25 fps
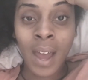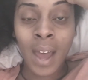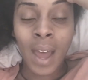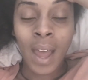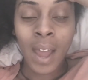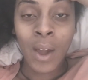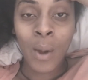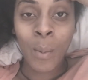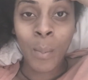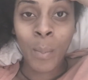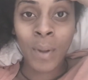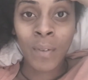I
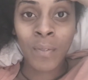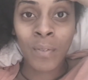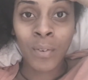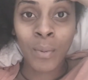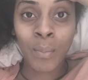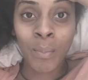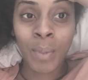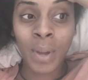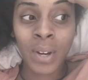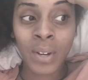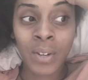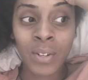hope I feel
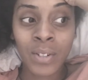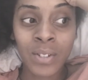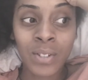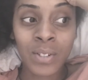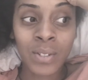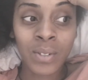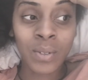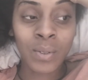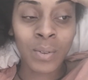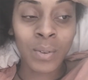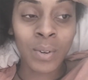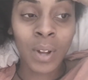better
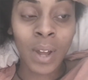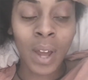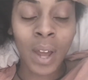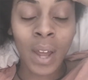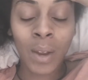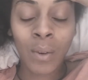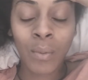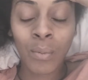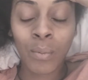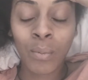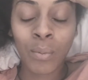soon. I